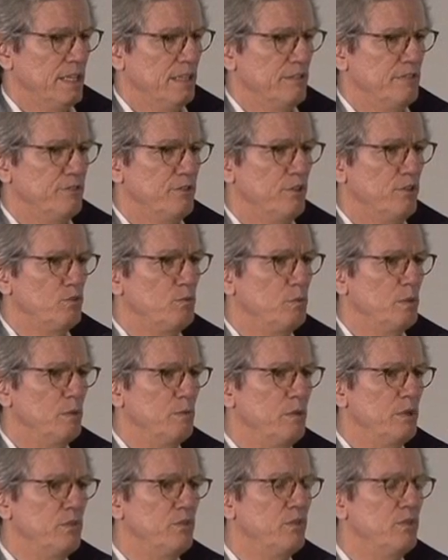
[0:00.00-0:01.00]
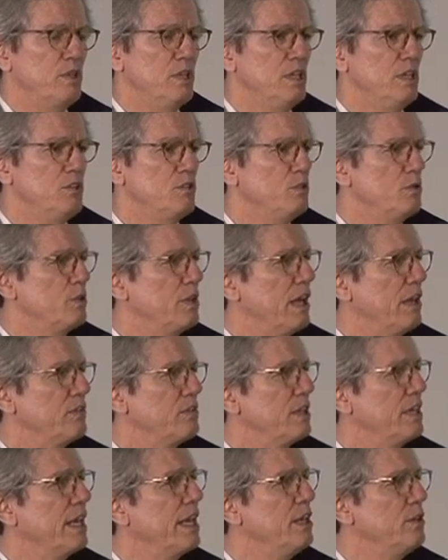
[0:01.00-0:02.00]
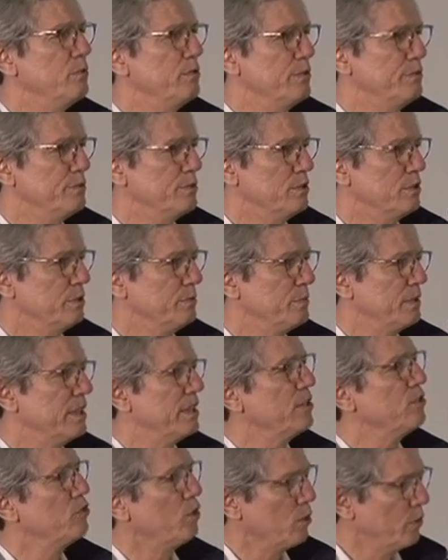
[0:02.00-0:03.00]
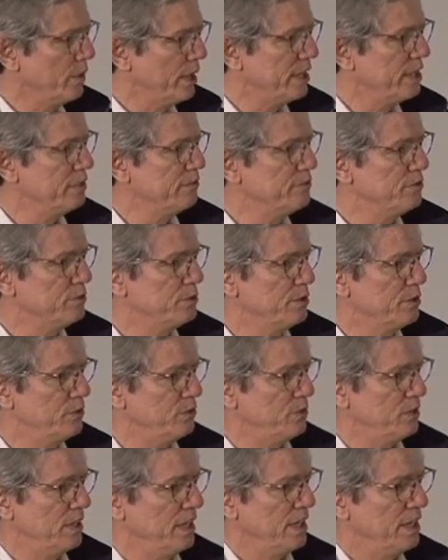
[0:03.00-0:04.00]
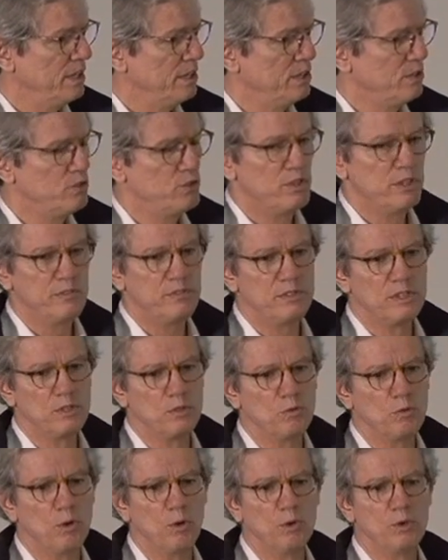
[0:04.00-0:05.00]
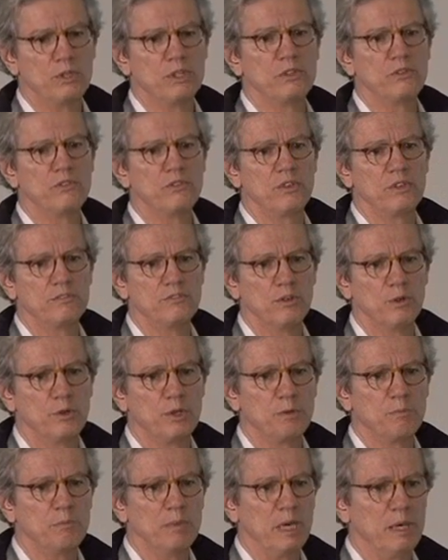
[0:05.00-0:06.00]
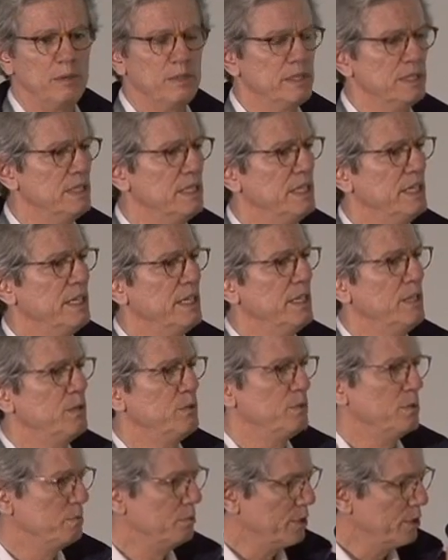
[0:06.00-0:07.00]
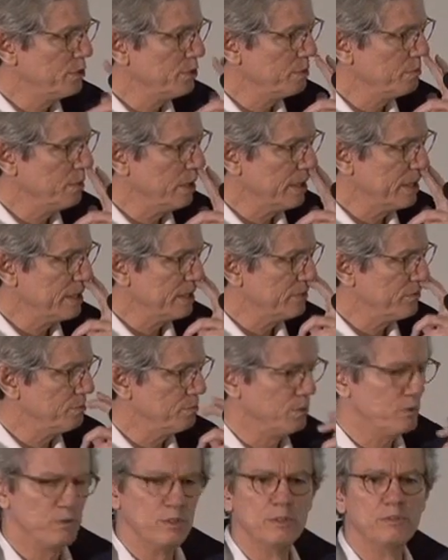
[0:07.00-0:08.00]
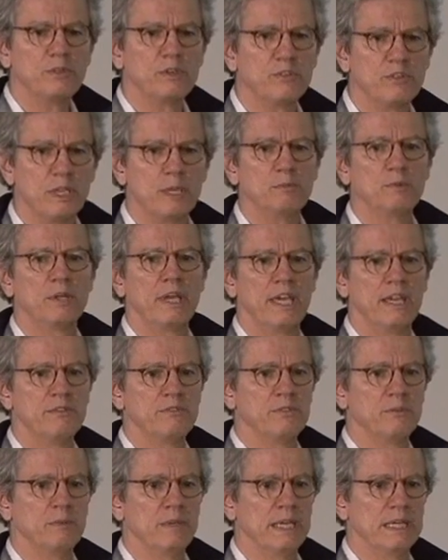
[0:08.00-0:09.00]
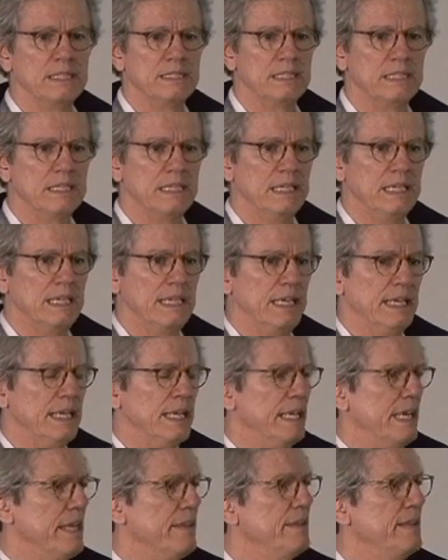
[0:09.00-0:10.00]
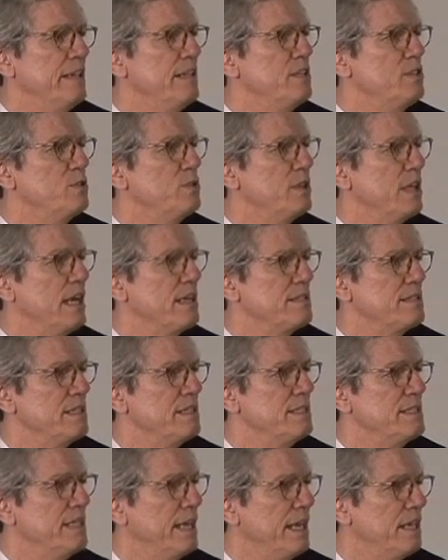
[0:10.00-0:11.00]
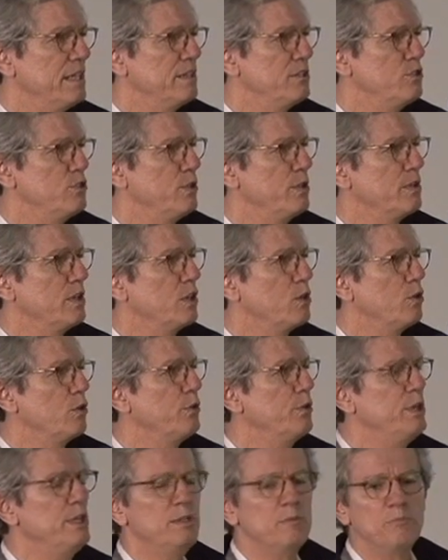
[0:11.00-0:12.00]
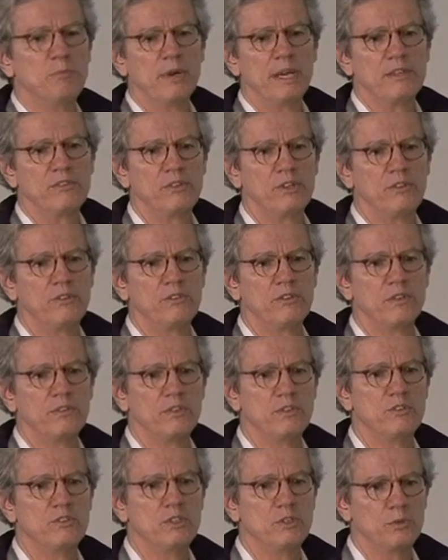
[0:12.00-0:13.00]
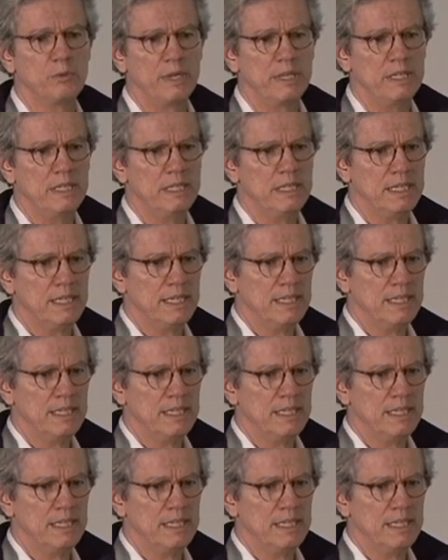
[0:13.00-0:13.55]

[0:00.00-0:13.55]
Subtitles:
The first one was the 2008 reform that is already in force that shifted quotas and voting power to emerging markets. Brazil, for example, gained from that. And then in 2010, during the Korean presidency of the G20,